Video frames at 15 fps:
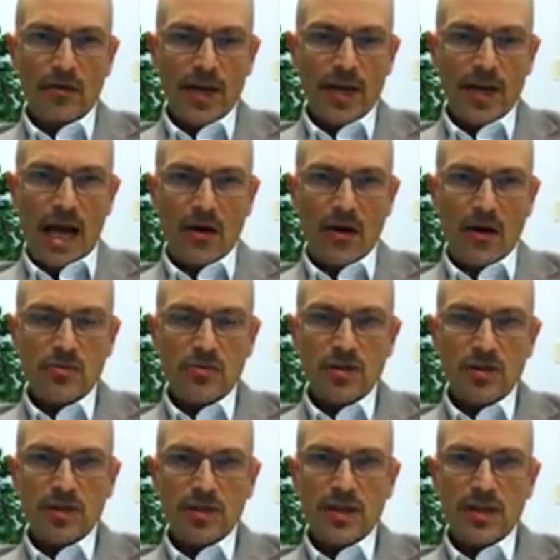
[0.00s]
For now,
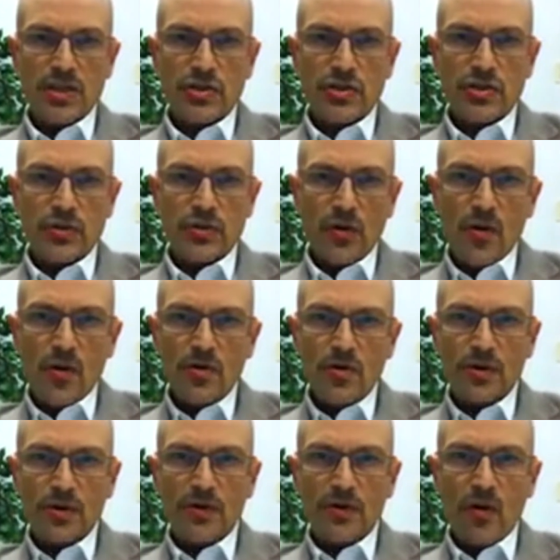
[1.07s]
the
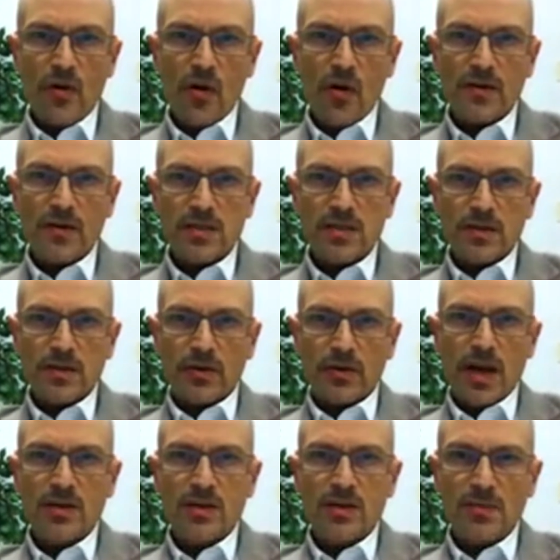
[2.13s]
struggle revolves
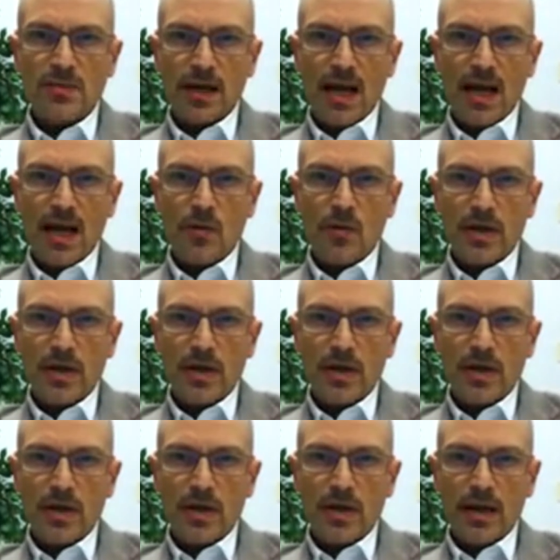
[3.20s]
around
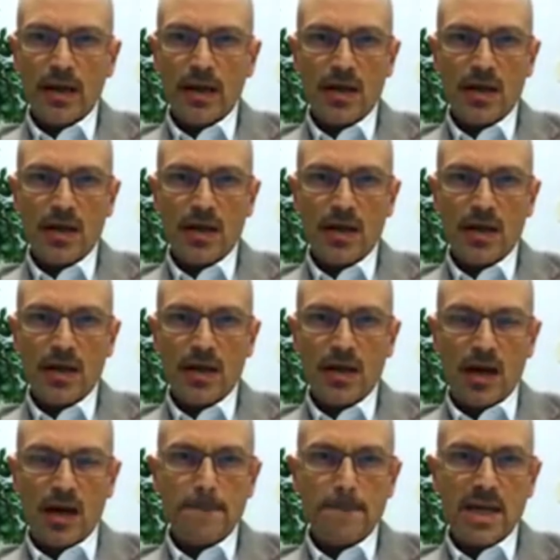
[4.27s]
Marawi and
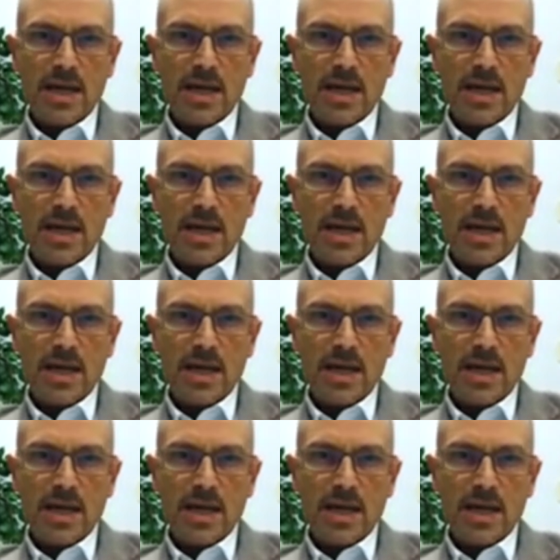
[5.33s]
Mindanao